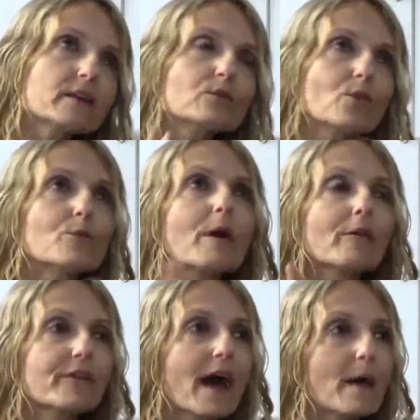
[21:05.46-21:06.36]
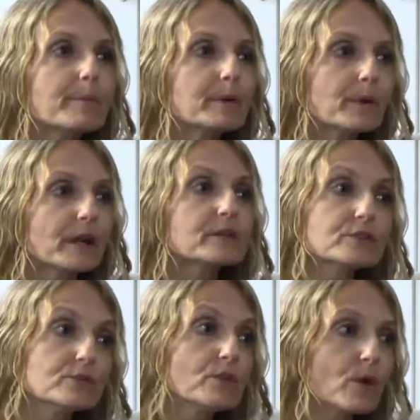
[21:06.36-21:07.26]
don't know about that, but what I
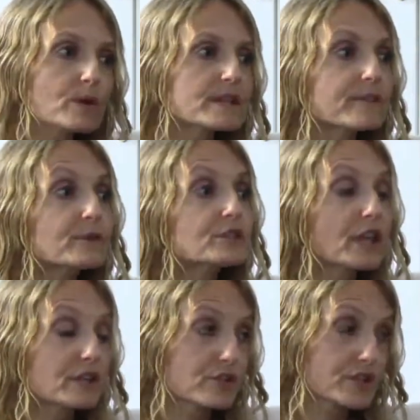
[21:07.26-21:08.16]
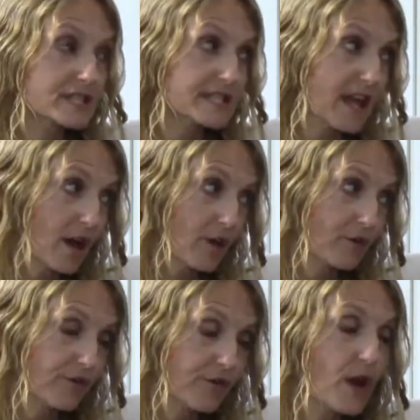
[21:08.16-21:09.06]
do know is that if we change
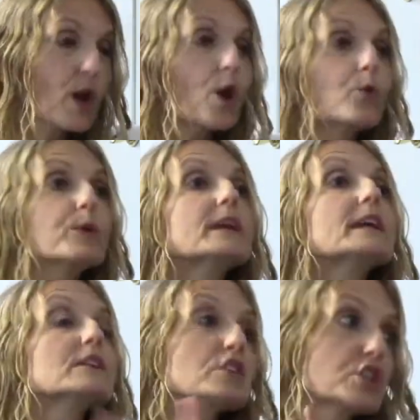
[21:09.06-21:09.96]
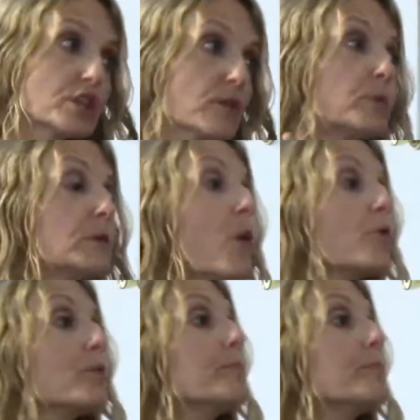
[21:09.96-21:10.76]
ourselves, we can we won't